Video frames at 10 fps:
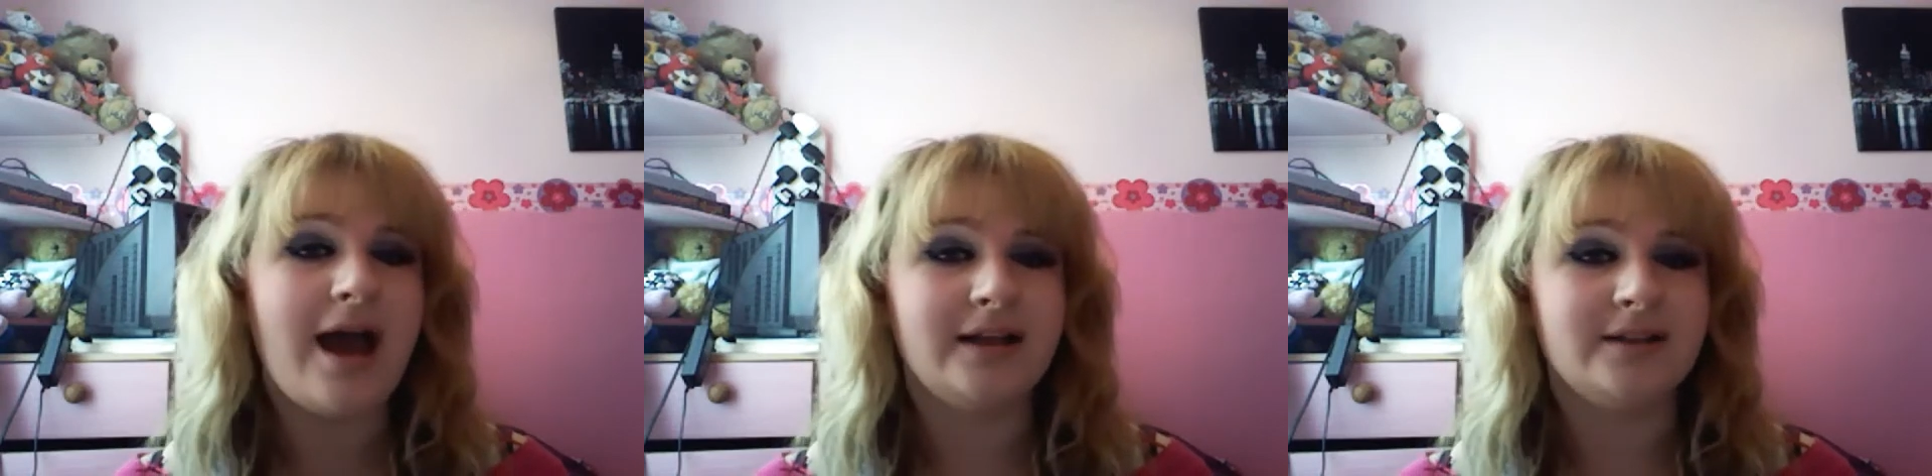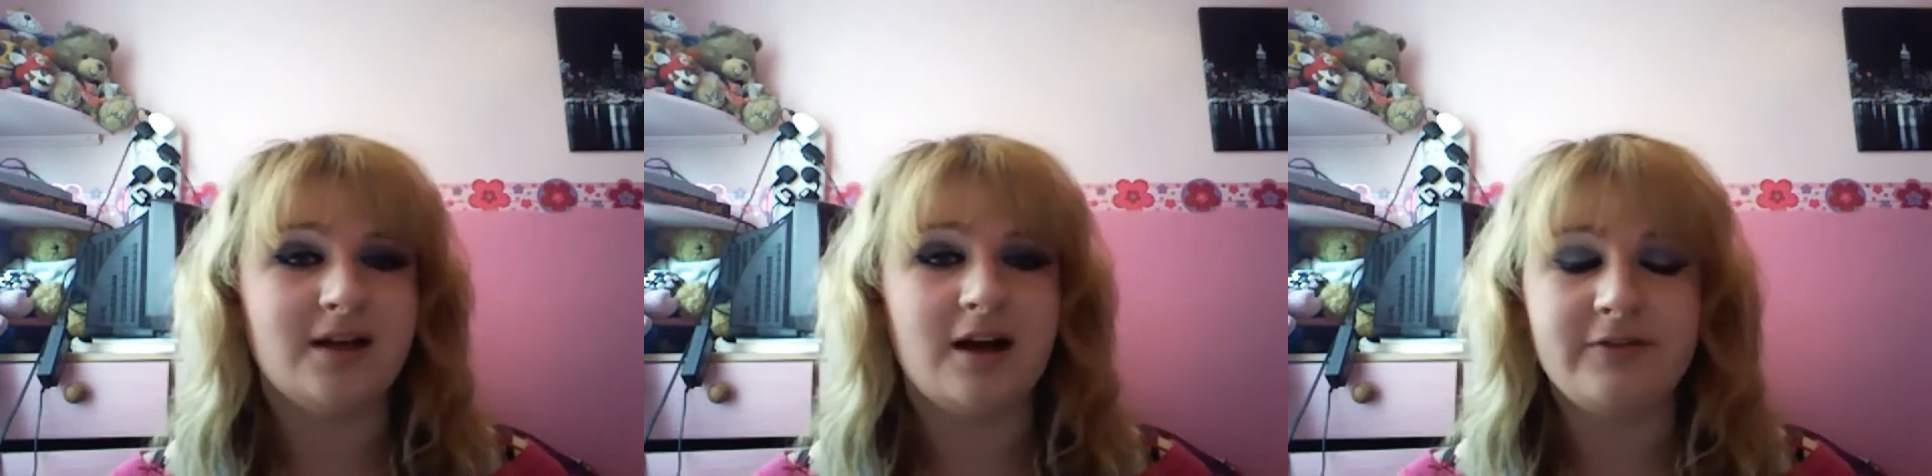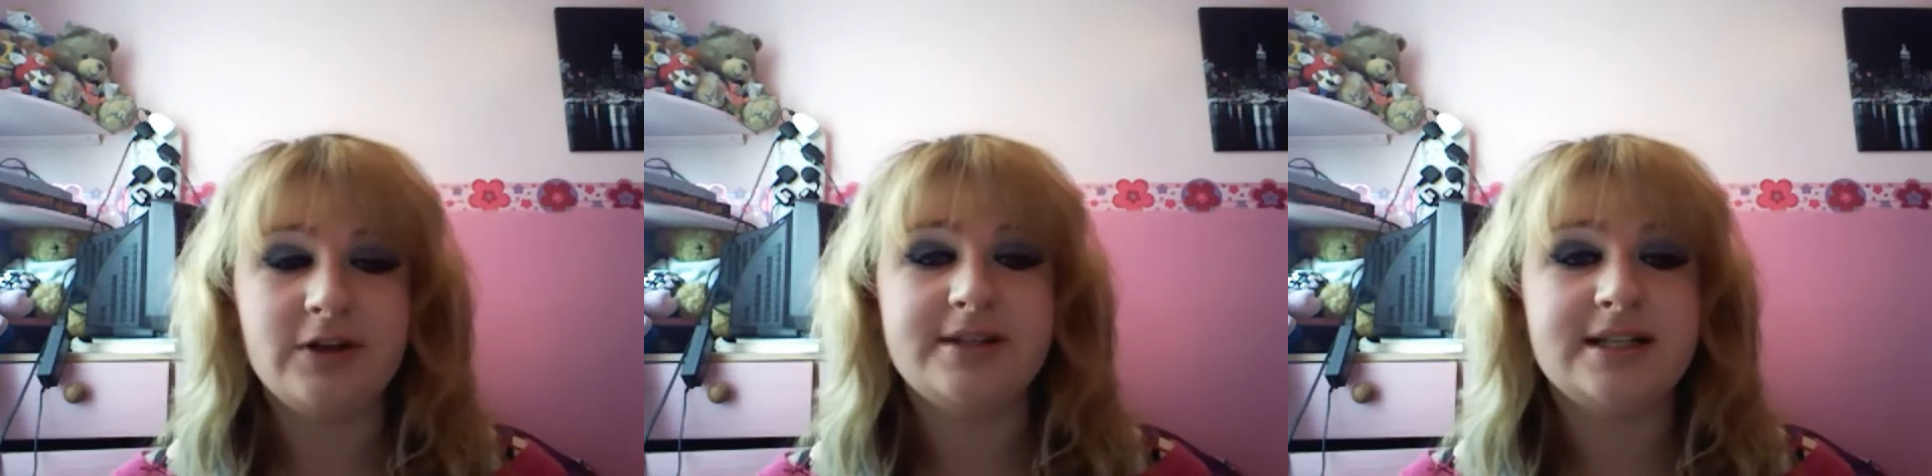And I've
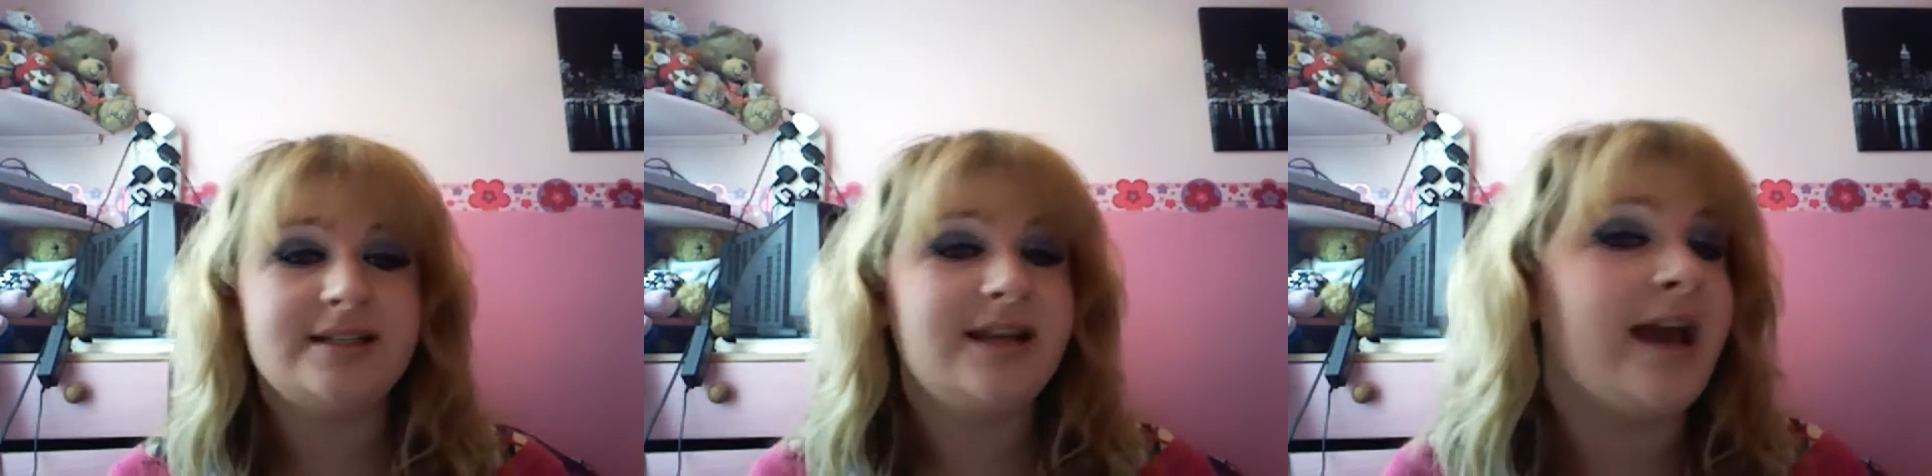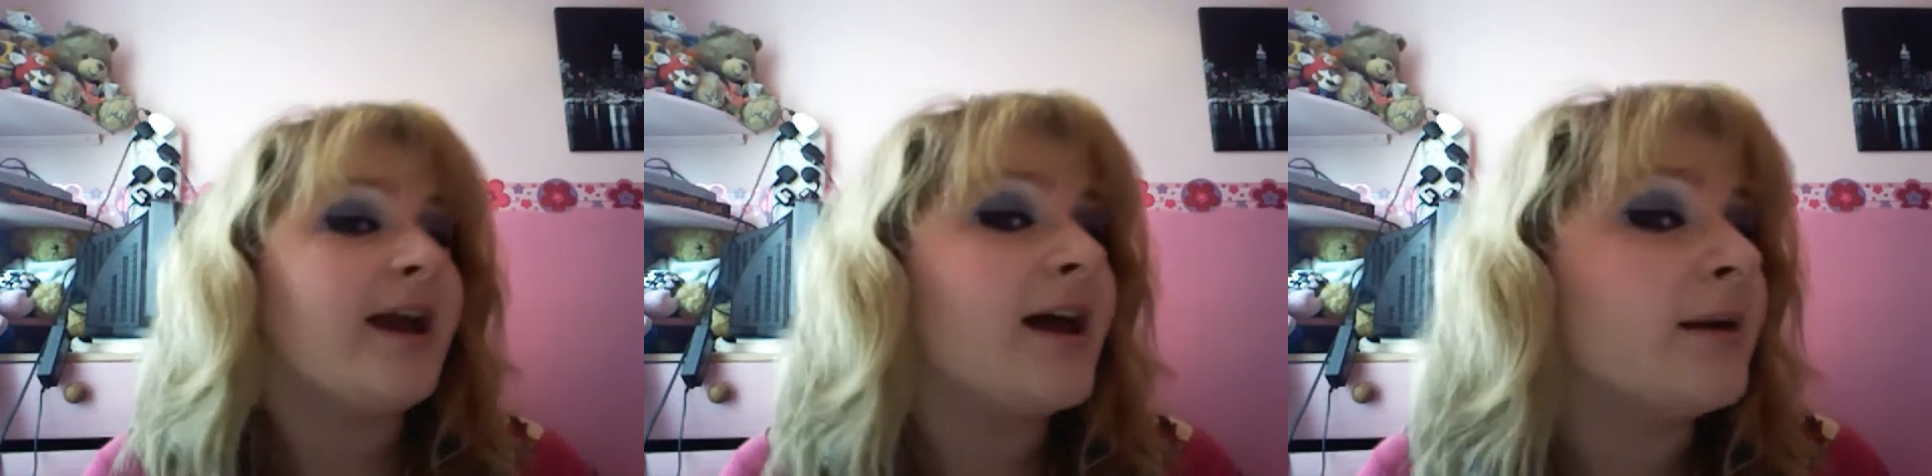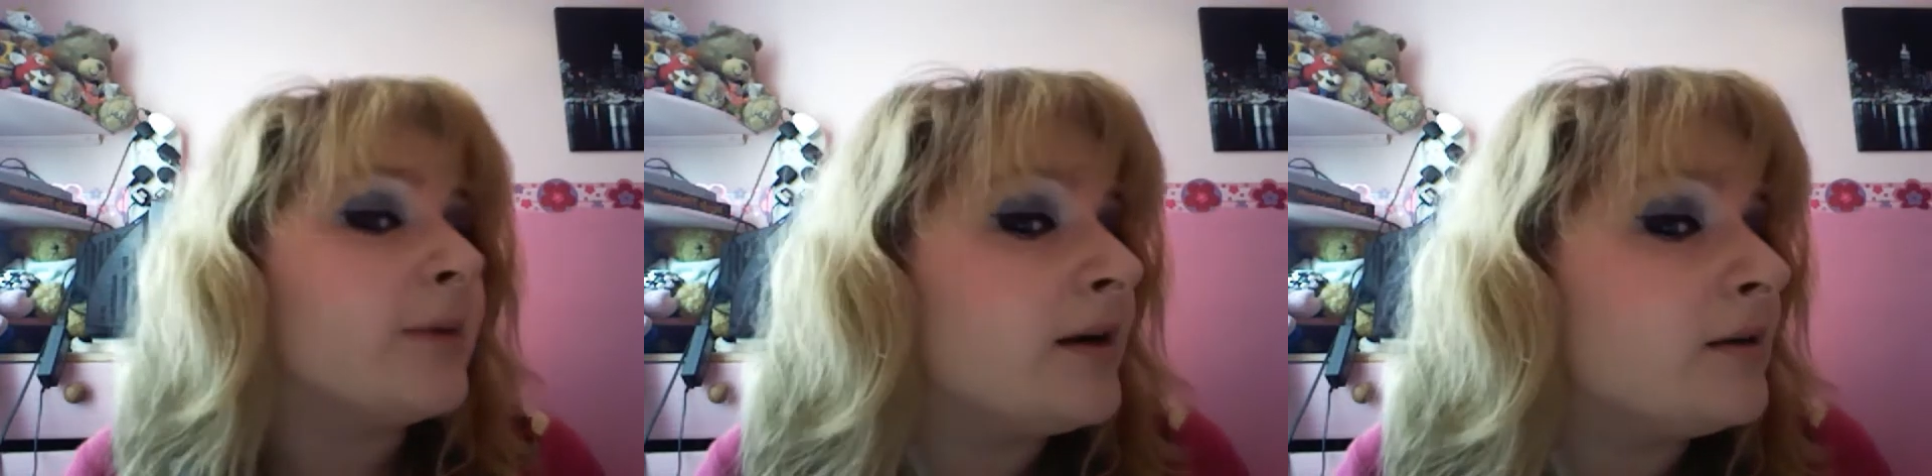used it today, and
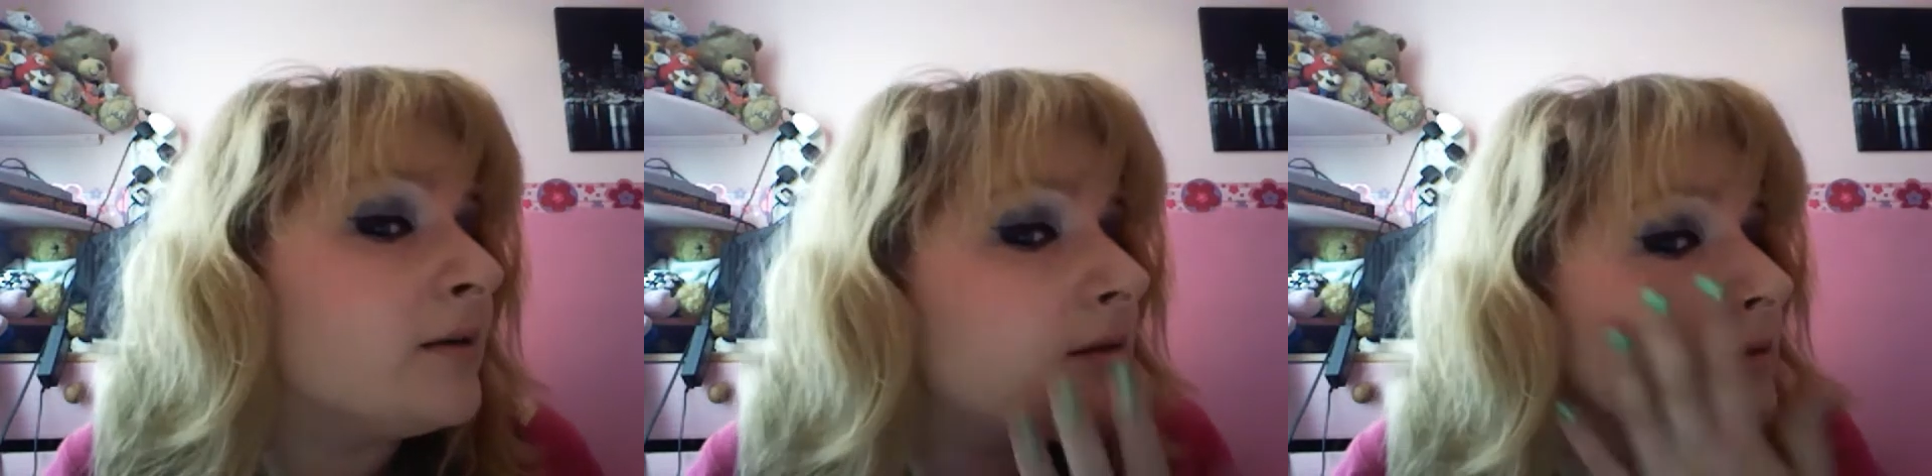I mean,